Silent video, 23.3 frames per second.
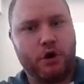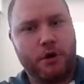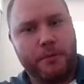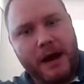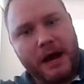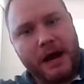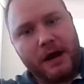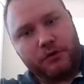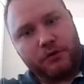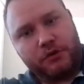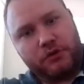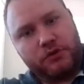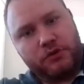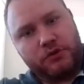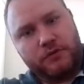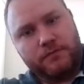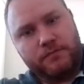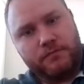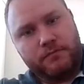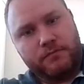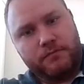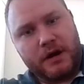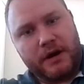come out.
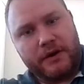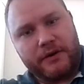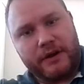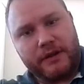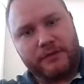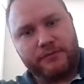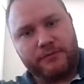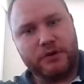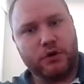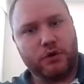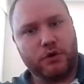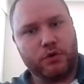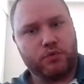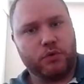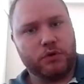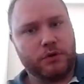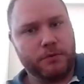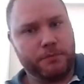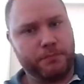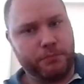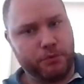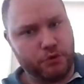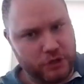All right, we don't
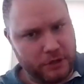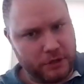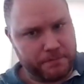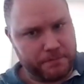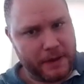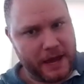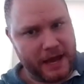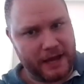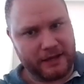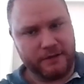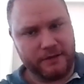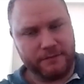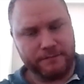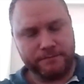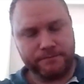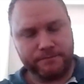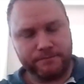want to push it back.